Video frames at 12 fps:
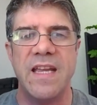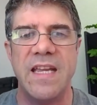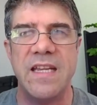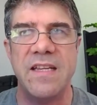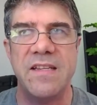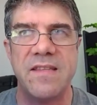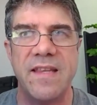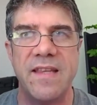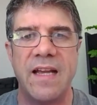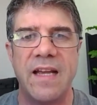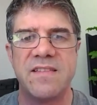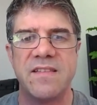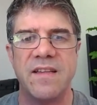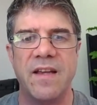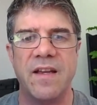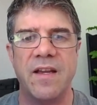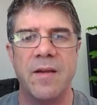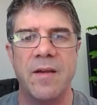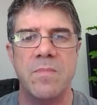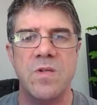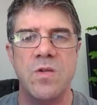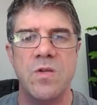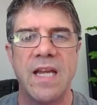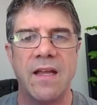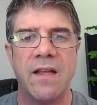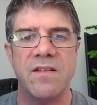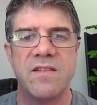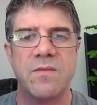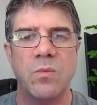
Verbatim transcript: is that um, you get,